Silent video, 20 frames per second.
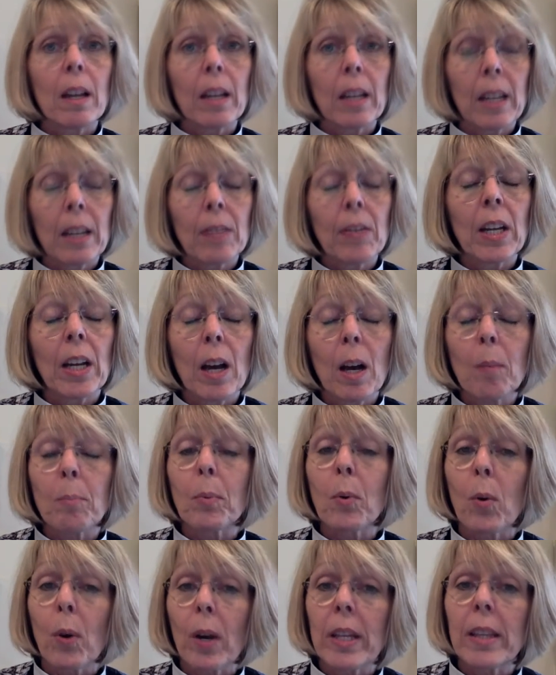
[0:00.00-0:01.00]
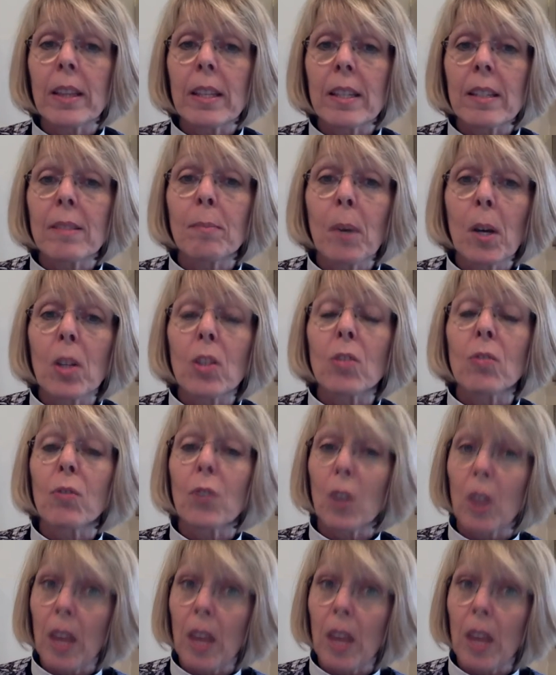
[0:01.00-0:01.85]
giving up quite this much for